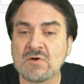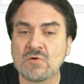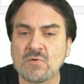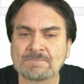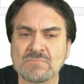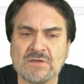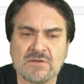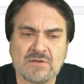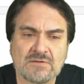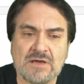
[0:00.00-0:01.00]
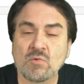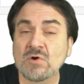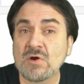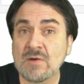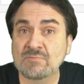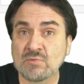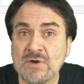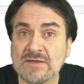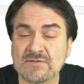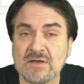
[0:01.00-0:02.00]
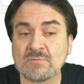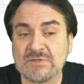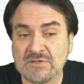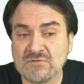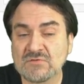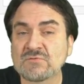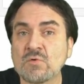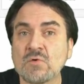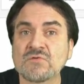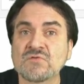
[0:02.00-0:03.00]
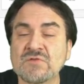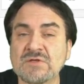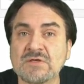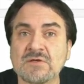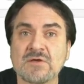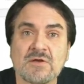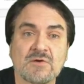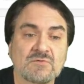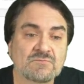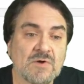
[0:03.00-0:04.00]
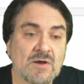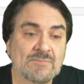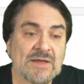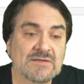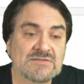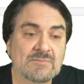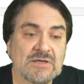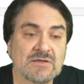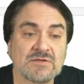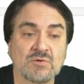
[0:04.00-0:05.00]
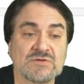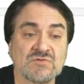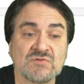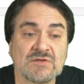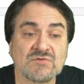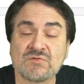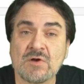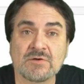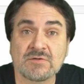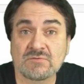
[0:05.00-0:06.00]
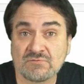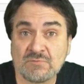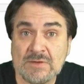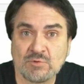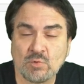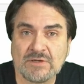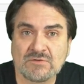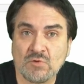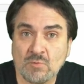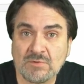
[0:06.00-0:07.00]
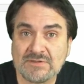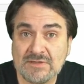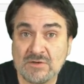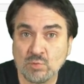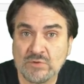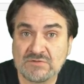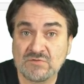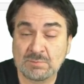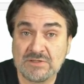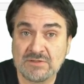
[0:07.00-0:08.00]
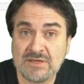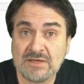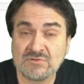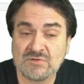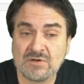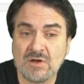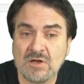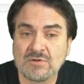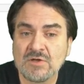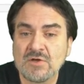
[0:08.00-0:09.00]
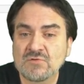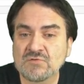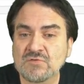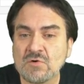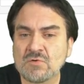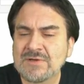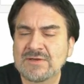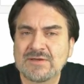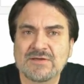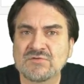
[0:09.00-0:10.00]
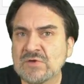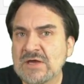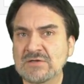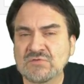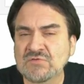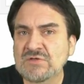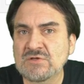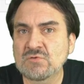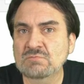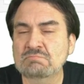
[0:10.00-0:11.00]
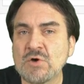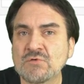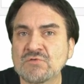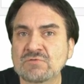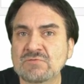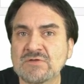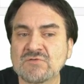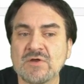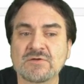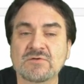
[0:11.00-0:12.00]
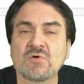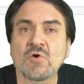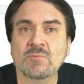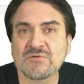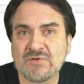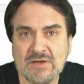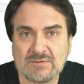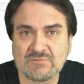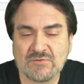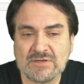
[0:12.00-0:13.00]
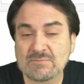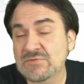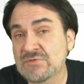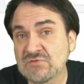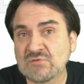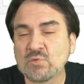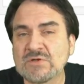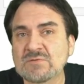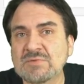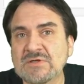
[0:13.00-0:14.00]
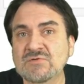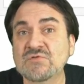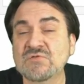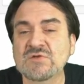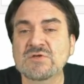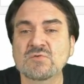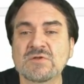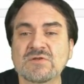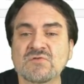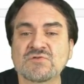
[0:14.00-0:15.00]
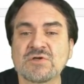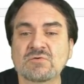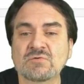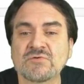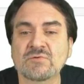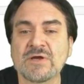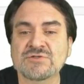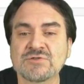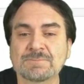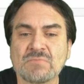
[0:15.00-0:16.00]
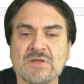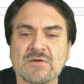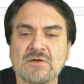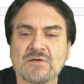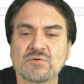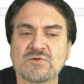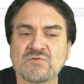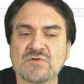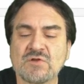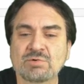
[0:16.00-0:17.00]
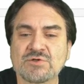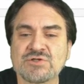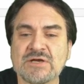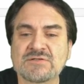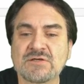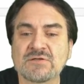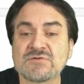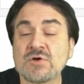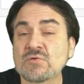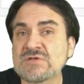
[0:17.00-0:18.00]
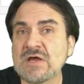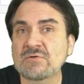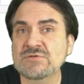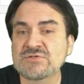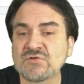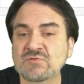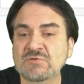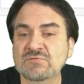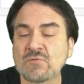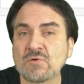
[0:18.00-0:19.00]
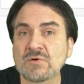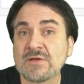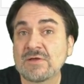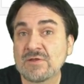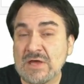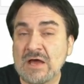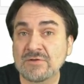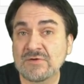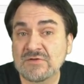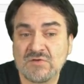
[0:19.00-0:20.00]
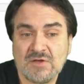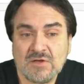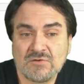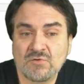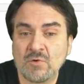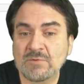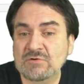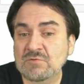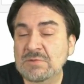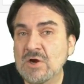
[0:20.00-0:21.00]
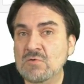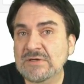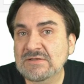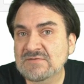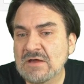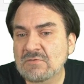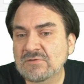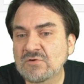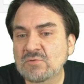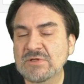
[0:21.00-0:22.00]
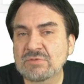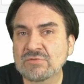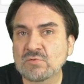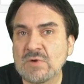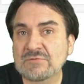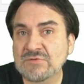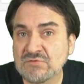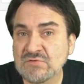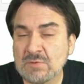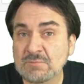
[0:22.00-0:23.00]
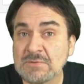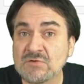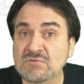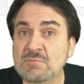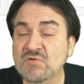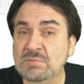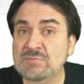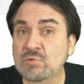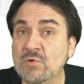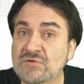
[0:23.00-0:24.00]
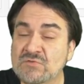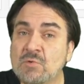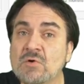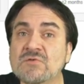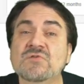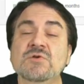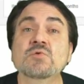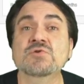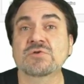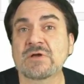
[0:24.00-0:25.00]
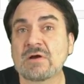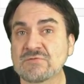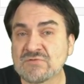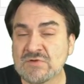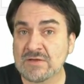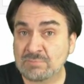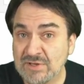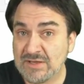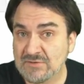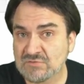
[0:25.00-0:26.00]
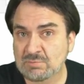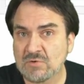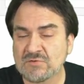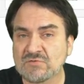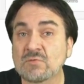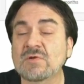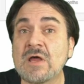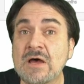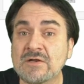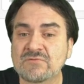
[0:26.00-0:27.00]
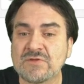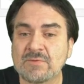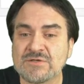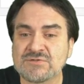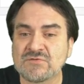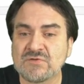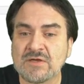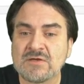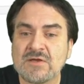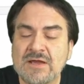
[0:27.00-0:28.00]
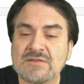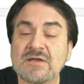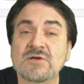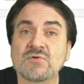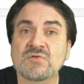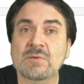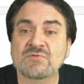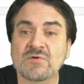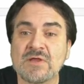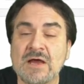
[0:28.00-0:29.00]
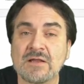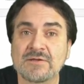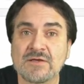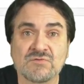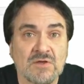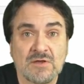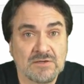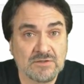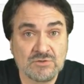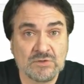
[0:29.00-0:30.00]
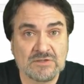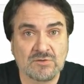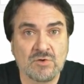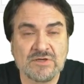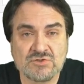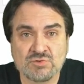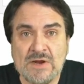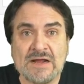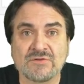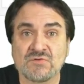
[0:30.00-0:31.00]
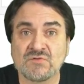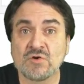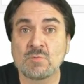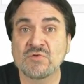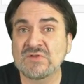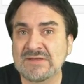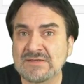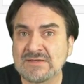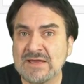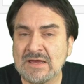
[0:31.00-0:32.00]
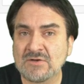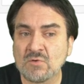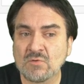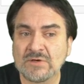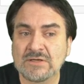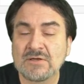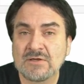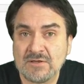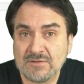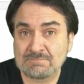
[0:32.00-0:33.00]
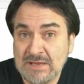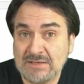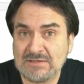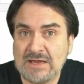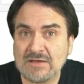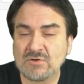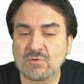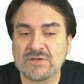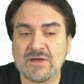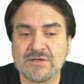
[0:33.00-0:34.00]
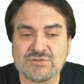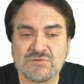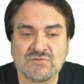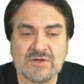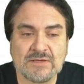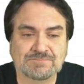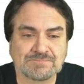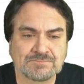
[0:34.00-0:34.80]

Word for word: go. Now we're up right now because of course the uh, pandemic, and you can see it started in February. Normally, that wouldn't be the case at all. So it's kind of skewed most of these. On a normal time frame, this wouldn't be skewed in this general direction. You can see they're projecting it to go down just before the holidays. Normally, it would be already down a little bit throughout the summer because most people are into sports, usually are outside playing sports, or a lot of them, I should say. And then it goes up for the holidays. Now, you can look and track this on almost any category, main category, I should say.